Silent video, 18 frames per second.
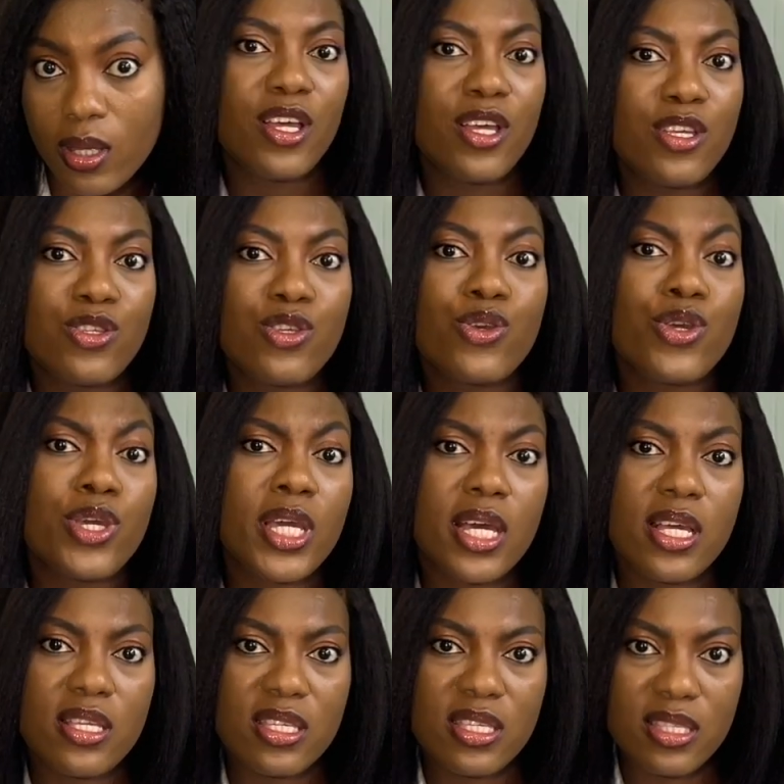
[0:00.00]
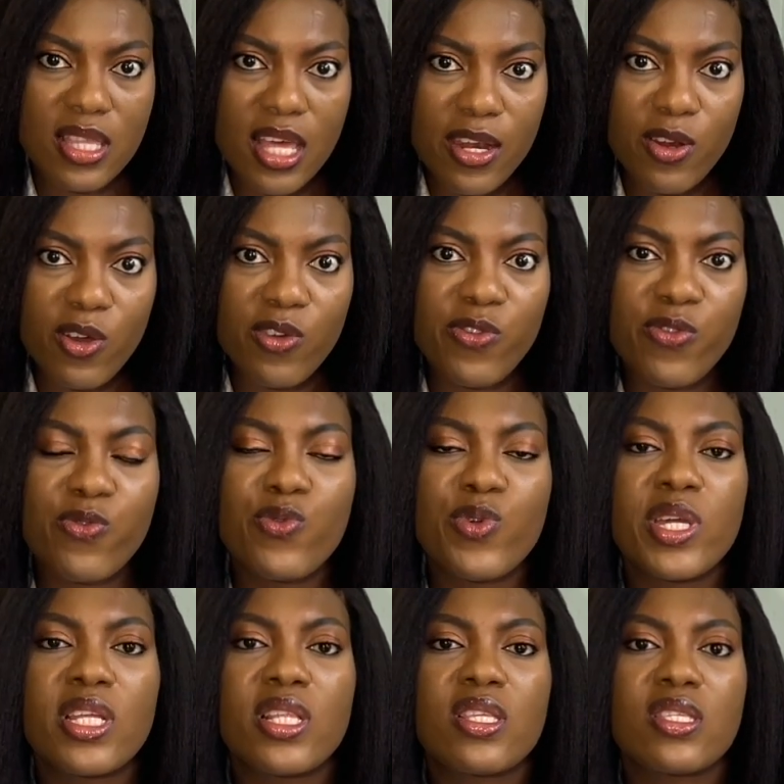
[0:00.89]
So you can start off
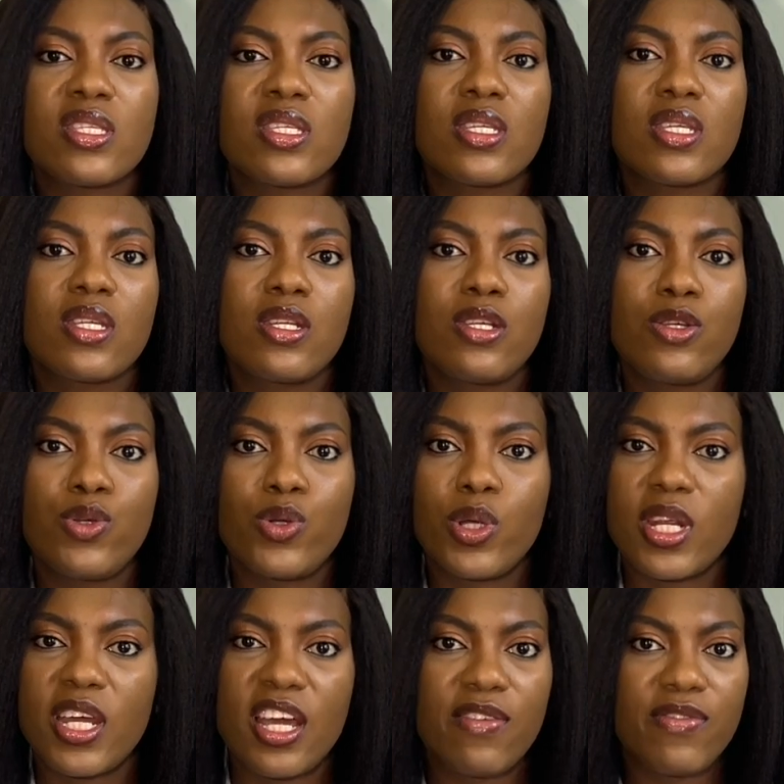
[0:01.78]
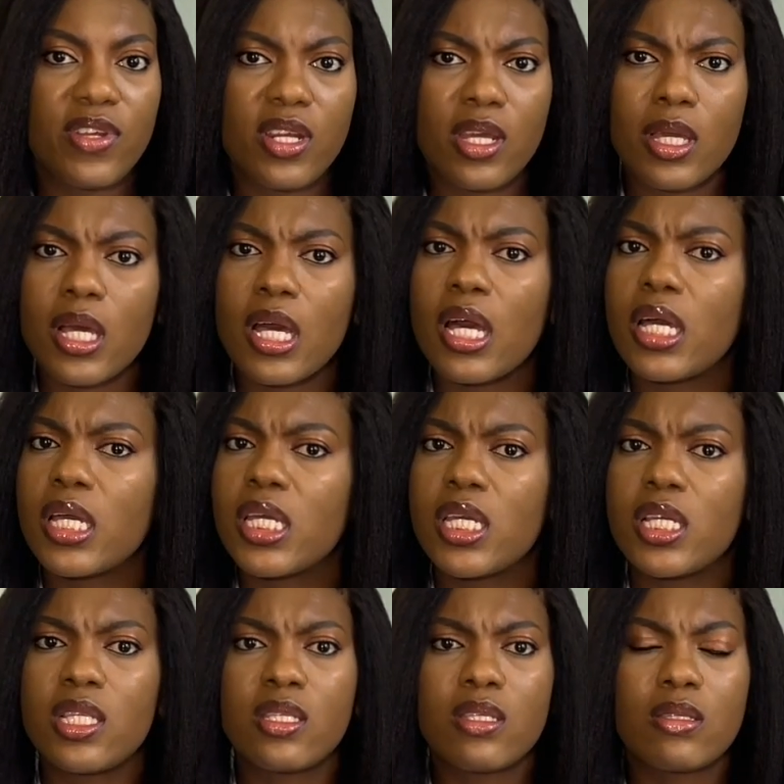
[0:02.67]
with not having a car.
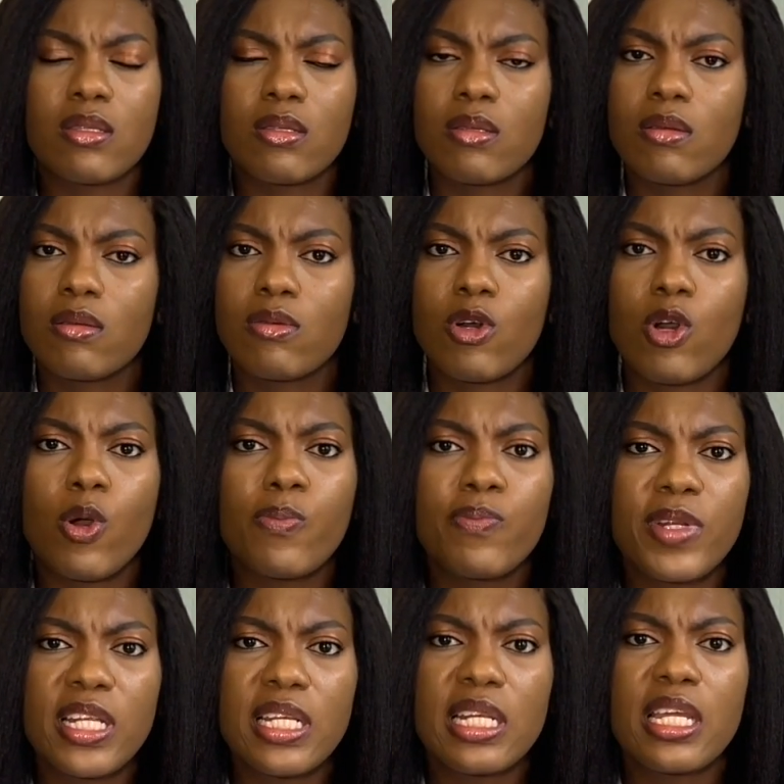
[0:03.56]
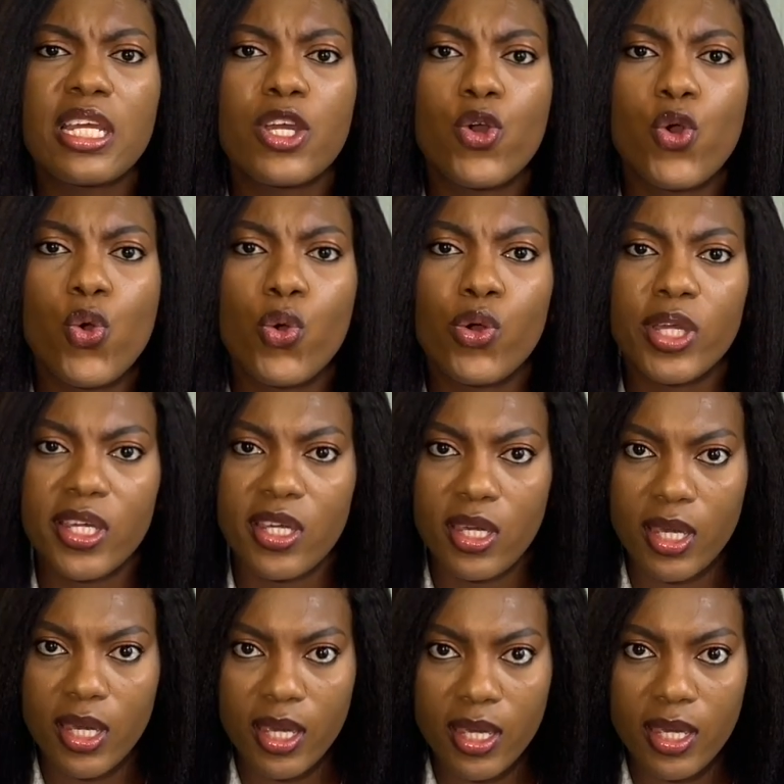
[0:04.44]
It's completely
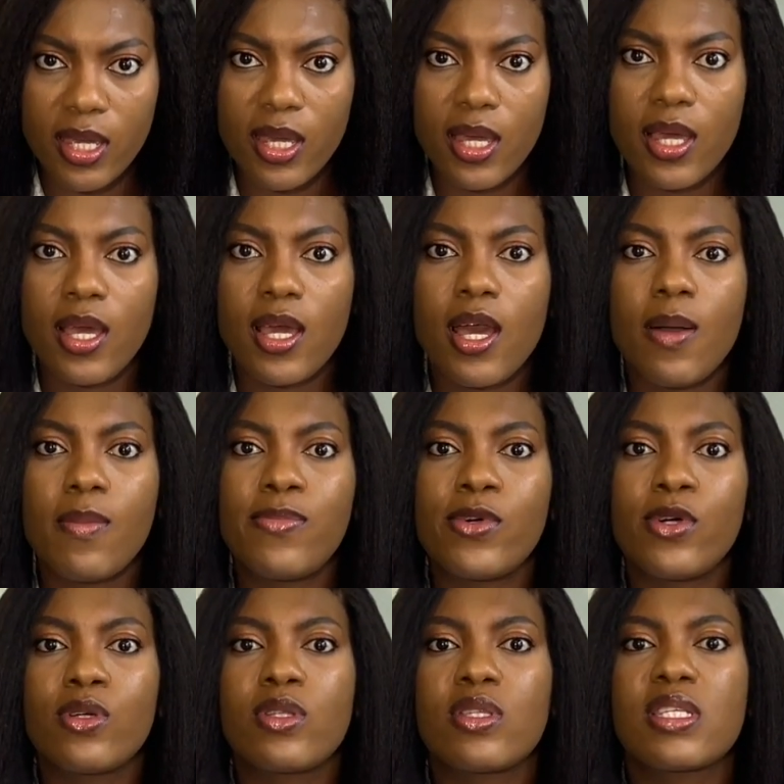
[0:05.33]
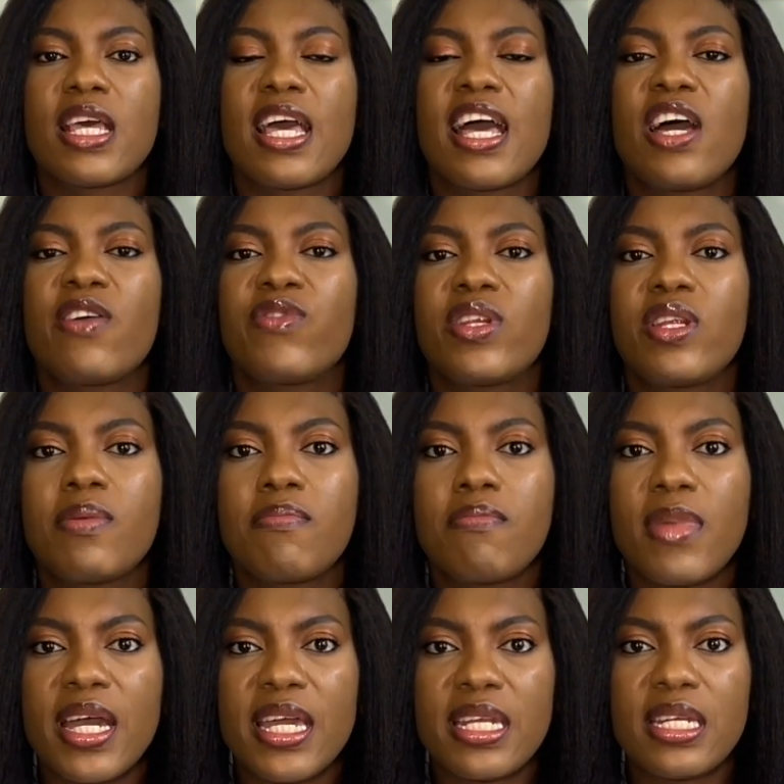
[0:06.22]
okay, but have it in
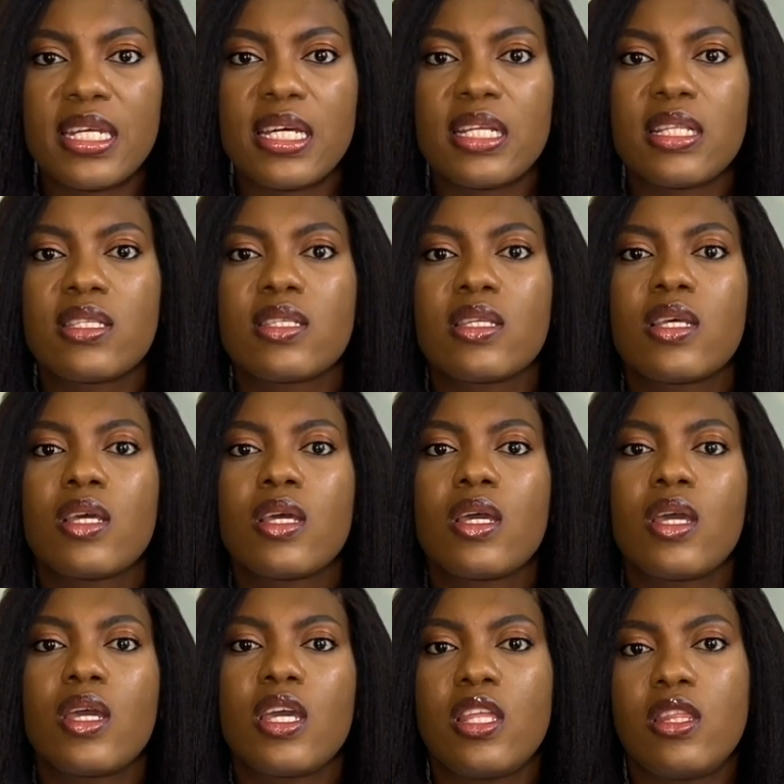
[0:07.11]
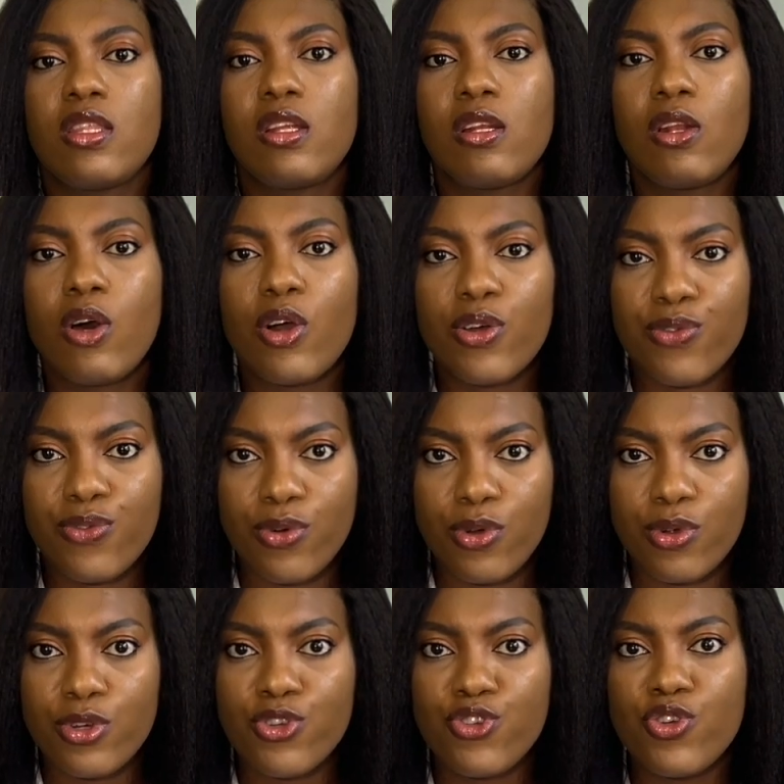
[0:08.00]
mind that in the long
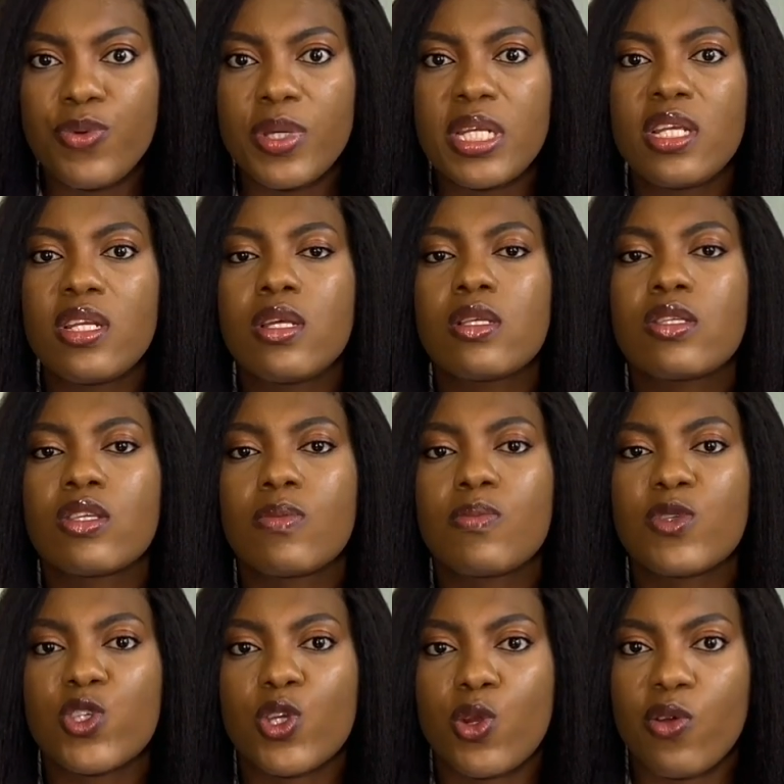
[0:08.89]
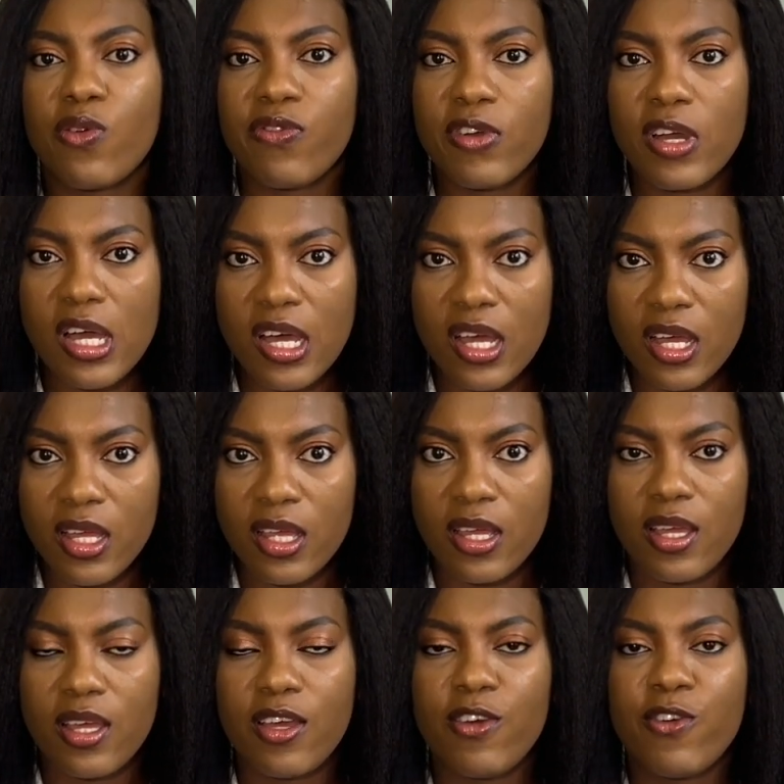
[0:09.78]
run you'll be needing some sort of car
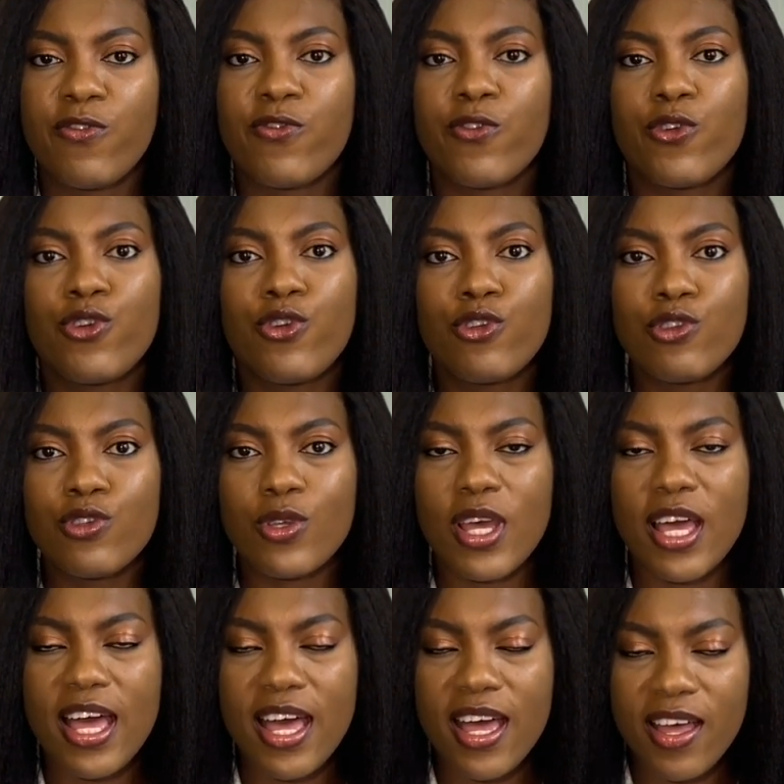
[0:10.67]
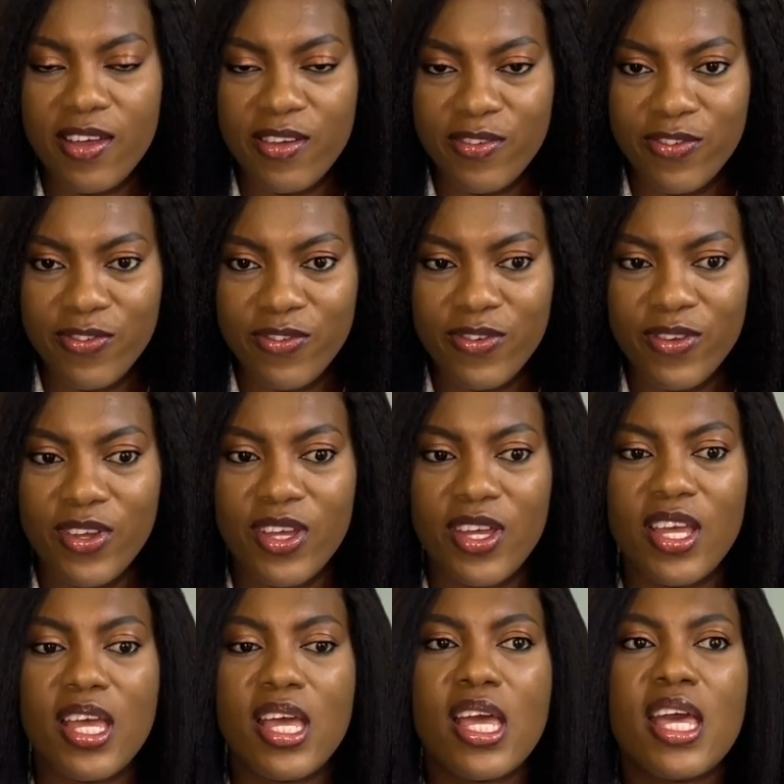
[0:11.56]
for you to have
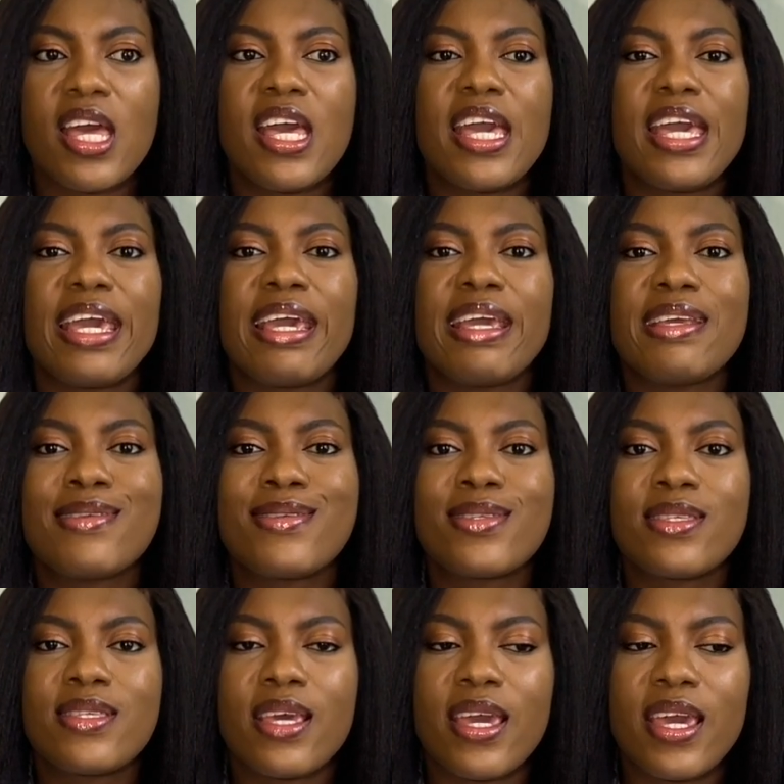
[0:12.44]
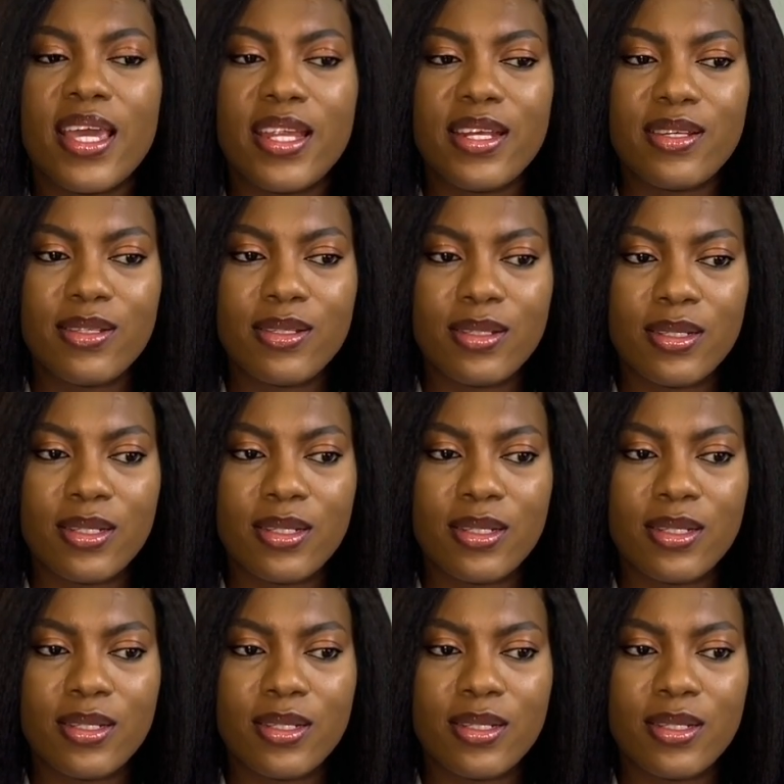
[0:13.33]
a sane